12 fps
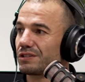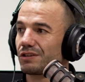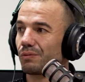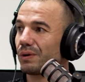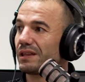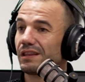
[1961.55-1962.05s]

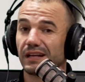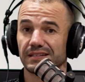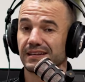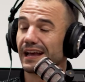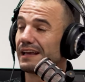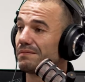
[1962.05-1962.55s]
So whether that's
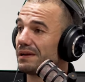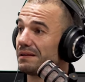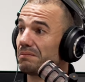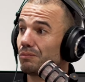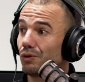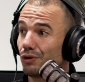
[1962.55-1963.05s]
gaming,
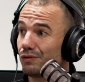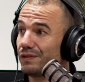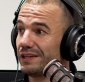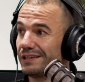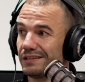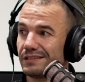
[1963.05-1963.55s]
okay.
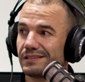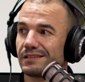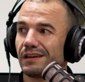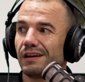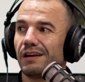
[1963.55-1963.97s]
movies.